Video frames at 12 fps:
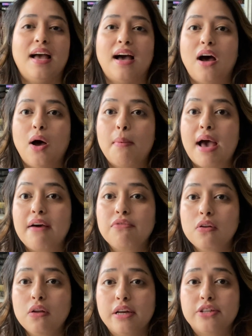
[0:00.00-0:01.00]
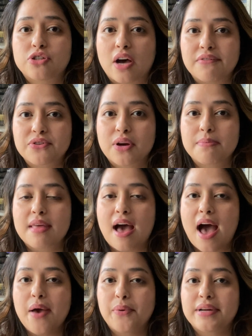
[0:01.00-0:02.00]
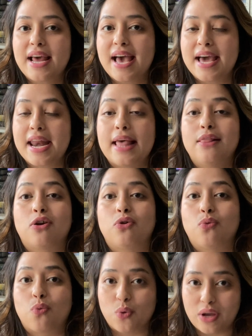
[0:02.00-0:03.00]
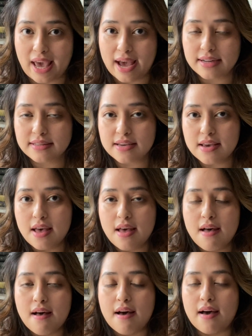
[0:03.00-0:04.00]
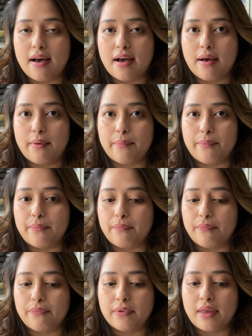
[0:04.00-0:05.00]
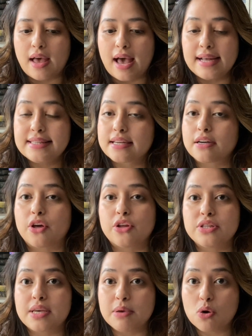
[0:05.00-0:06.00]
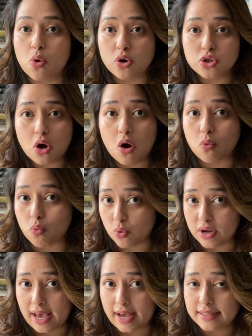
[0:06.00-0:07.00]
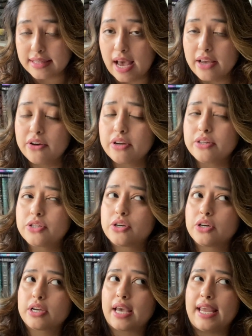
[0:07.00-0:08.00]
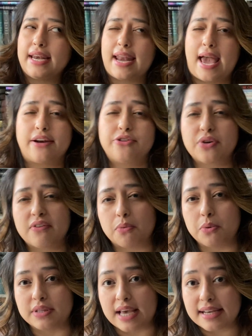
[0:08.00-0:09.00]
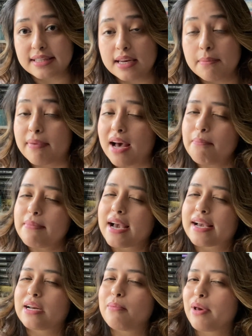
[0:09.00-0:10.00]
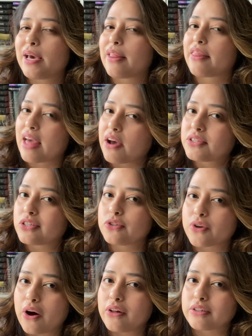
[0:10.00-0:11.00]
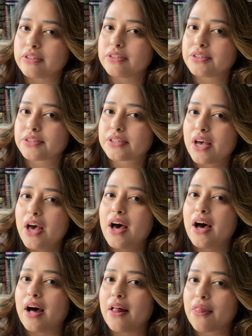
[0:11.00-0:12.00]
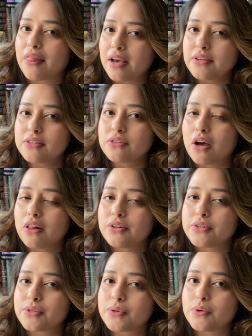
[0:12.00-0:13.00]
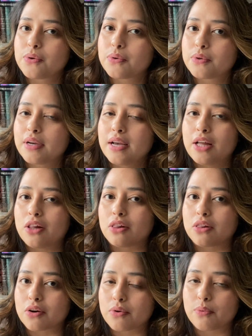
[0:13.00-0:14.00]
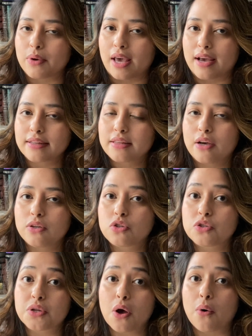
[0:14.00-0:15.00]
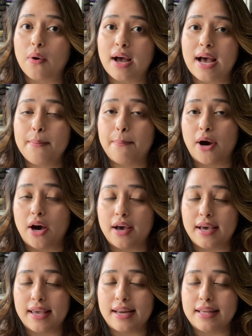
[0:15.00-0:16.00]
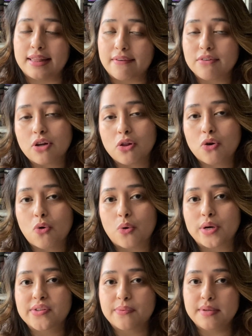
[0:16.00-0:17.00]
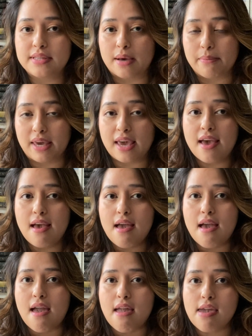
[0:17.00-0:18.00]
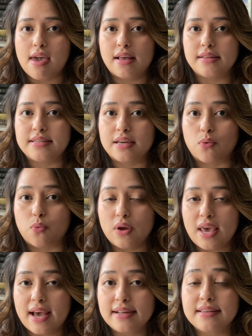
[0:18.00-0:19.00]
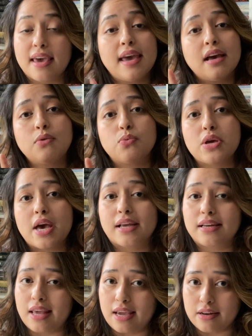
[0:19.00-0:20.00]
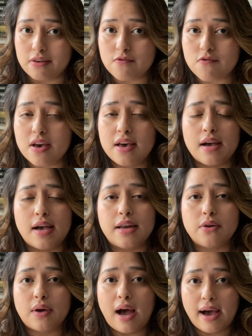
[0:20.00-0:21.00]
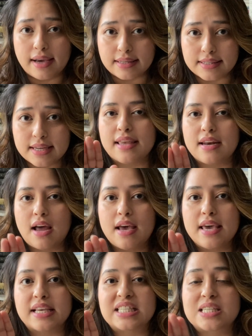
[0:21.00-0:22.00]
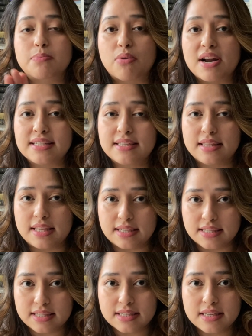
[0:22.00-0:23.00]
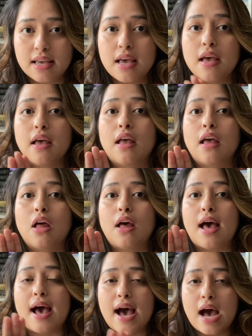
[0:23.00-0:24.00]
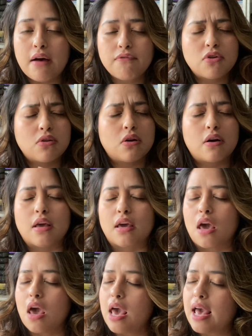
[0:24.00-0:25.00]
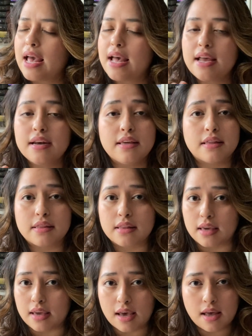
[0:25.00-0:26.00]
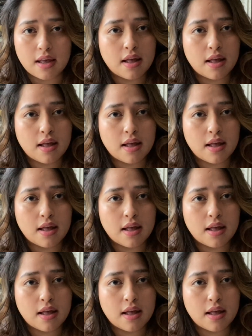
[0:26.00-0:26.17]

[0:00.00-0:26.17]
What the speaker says: After learning JavaScript, I went ahead and learned React. I did another Udemy course on React. I could have took a Nano degree from Udacity, but I'm not gonna pay $1,000 to learn React. So I bought an $11 course from Udemy and did React and React Native. And you guys cannot express this. After learning anything,